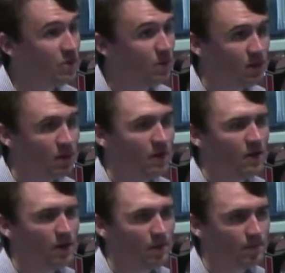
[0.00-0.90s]
And you
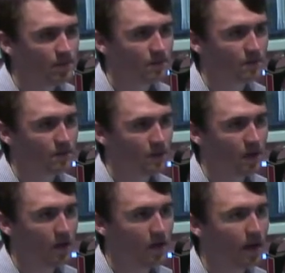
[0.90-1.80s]
all see them on these
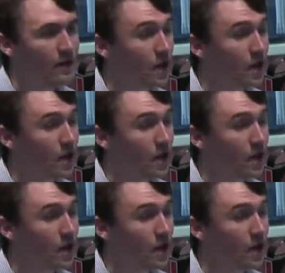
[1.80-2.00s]
college campuses?